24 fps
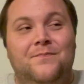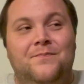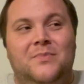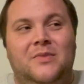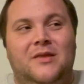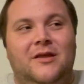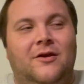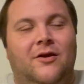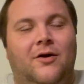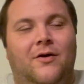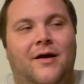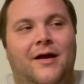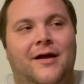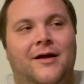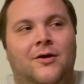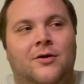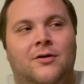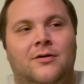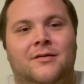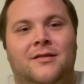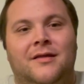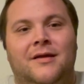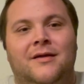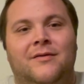you know, I
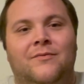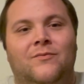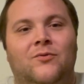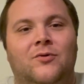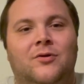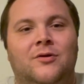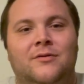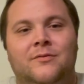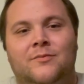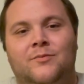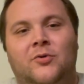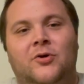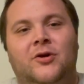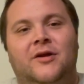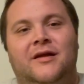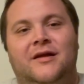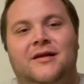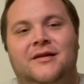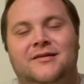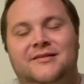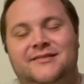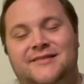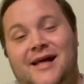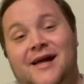heard they were
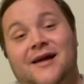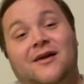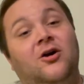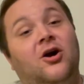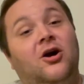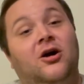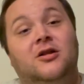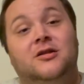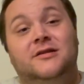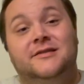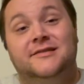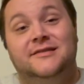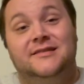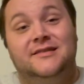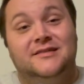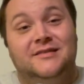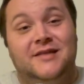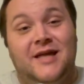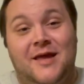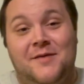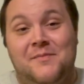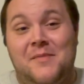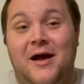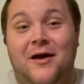putting Zach Collins'
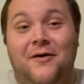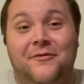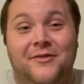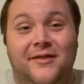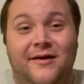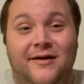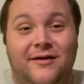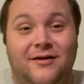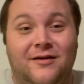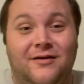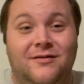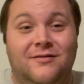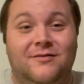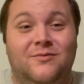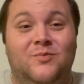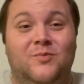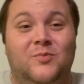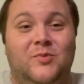name out there,